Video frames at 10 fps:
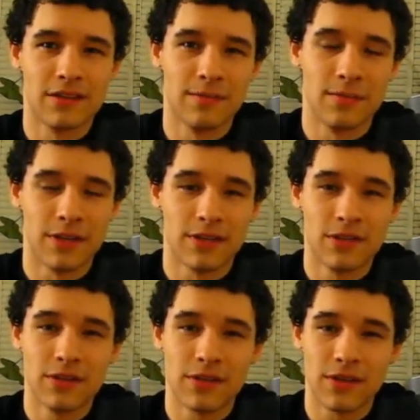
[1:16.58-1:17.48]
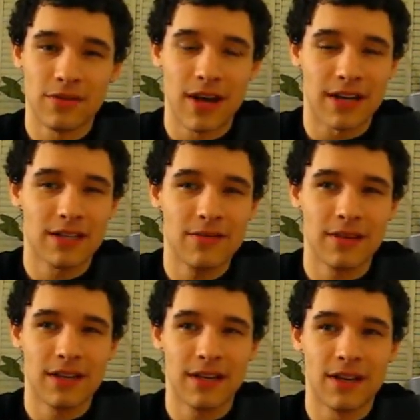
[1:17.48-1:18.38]
But due to the
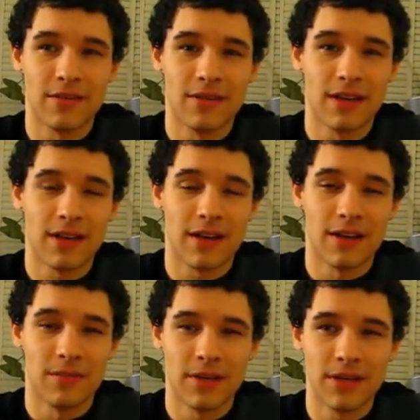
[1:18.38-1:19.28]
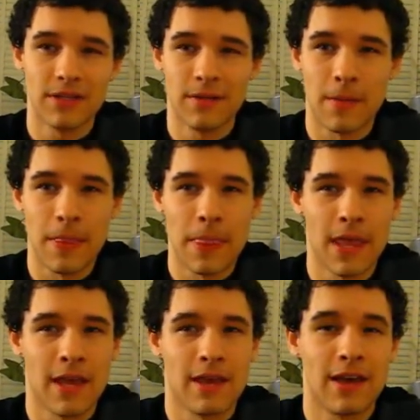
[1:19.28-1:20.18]
reactivity of the element,
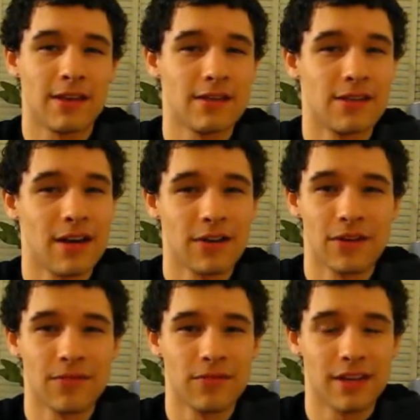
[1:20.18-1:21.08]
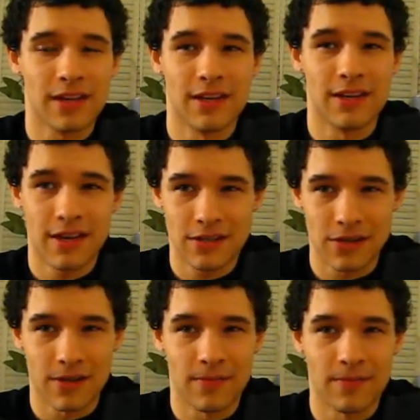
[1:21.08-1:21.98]
it does not occur freely in
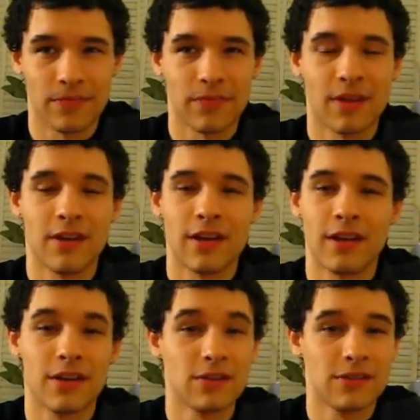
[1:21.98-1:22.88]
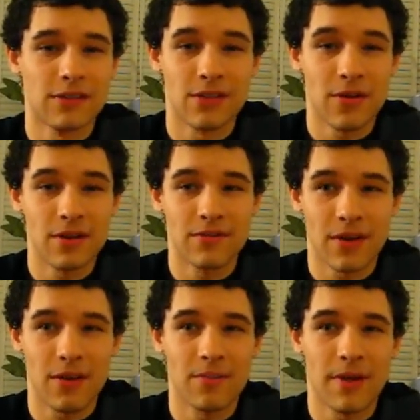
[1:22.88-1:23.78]
nature. It is always
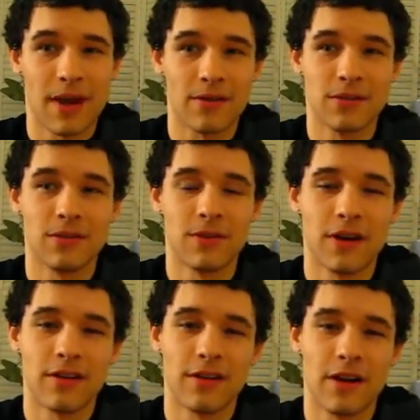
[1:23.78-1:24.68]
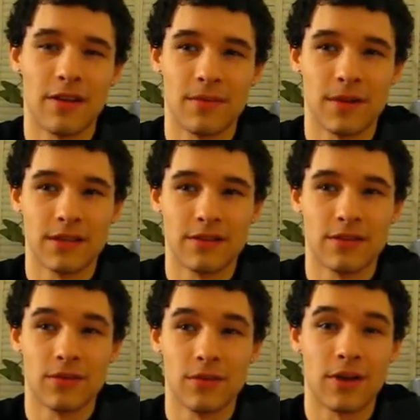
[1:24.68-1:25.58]
found bound to other elements
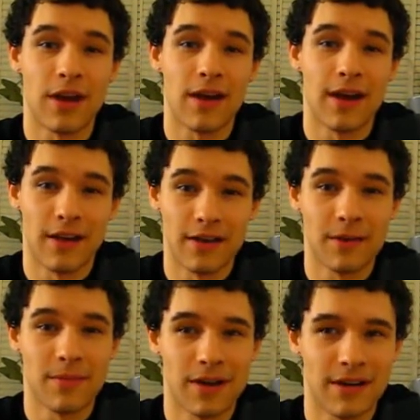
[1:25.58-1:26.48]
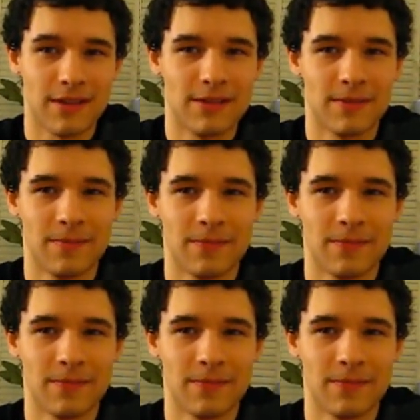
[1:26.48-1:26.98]
through ionic bonds.